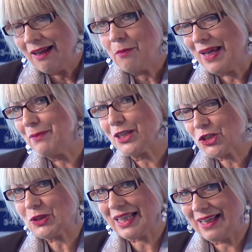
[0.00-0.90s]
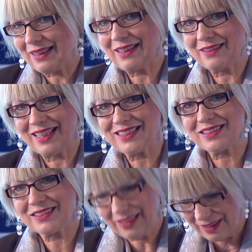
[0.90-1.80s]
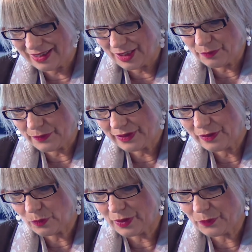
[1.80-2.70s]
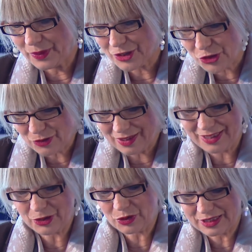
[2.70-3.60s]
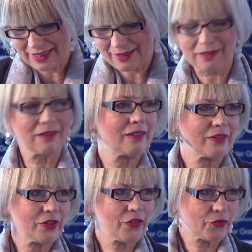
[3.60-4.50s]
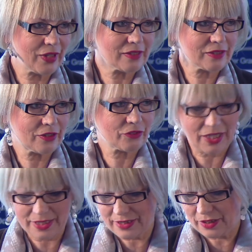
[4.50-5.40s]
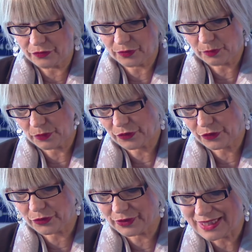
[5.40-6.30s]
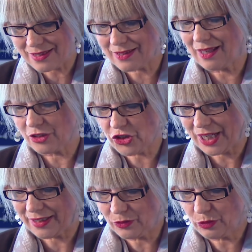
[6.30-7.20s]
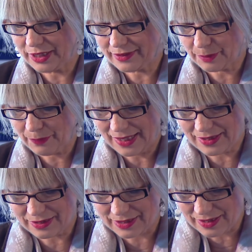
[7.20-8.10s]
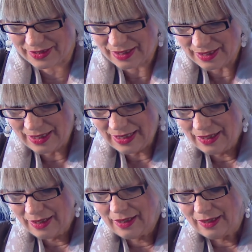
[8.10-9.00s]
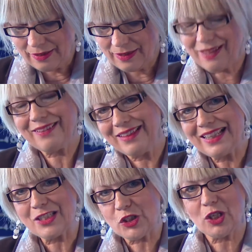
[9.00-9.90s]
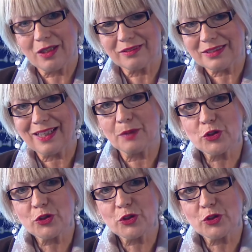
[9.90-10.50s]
Maybe I should add that at a time when we are trying to tackle the threat arising from North Korea's unchecked nuclear capacities, I think it's time